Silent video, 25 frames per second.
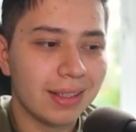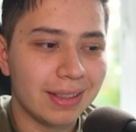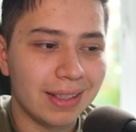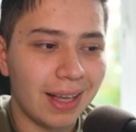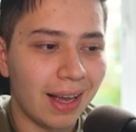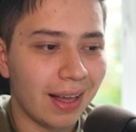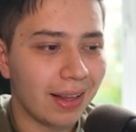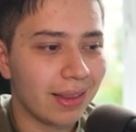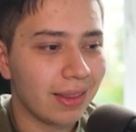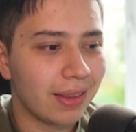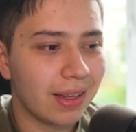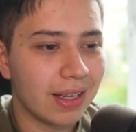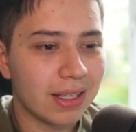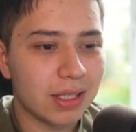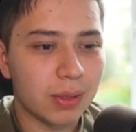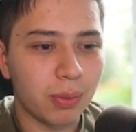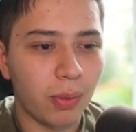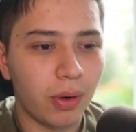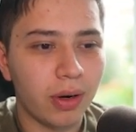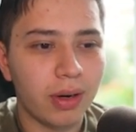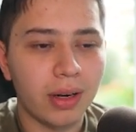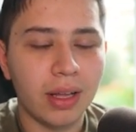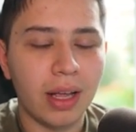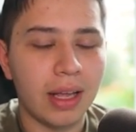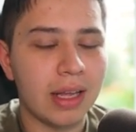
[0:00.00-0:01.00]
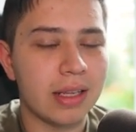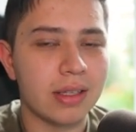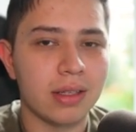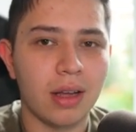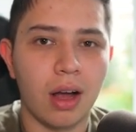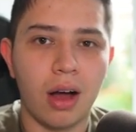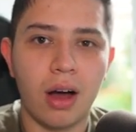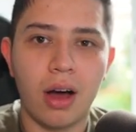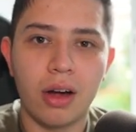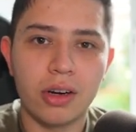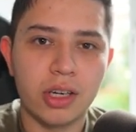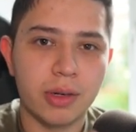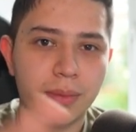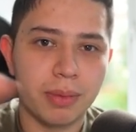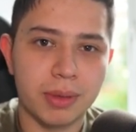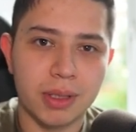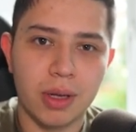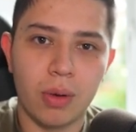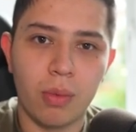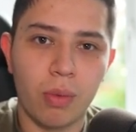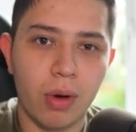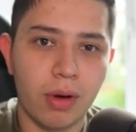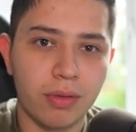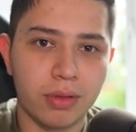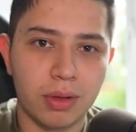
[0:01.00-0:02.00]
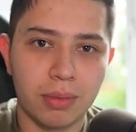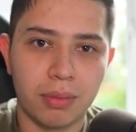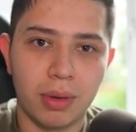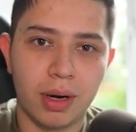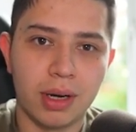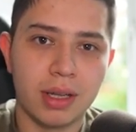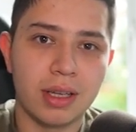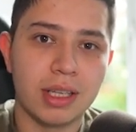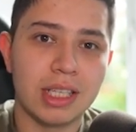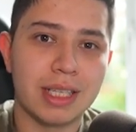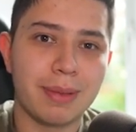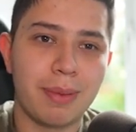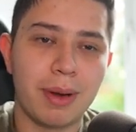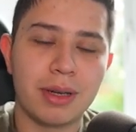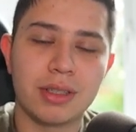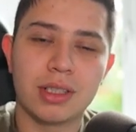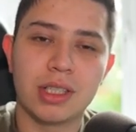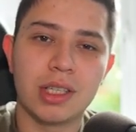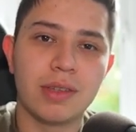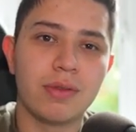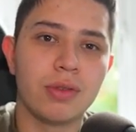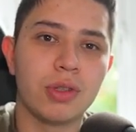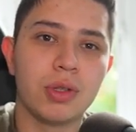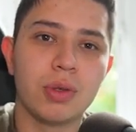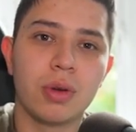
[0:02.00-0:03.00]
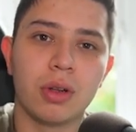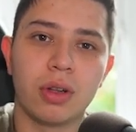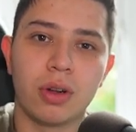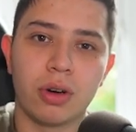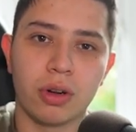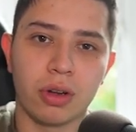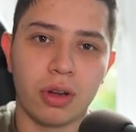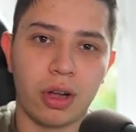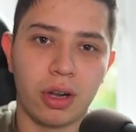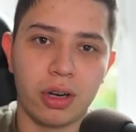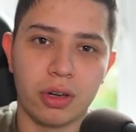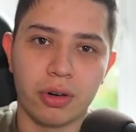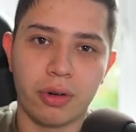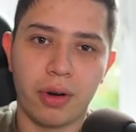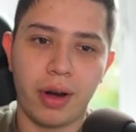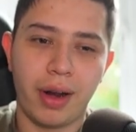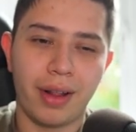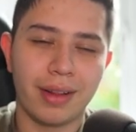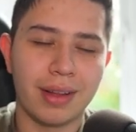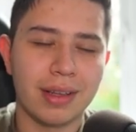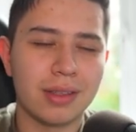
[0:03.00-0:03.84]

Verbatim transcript: Yeah, this one is 100% worth the money, especially if you do a LUT of color grading.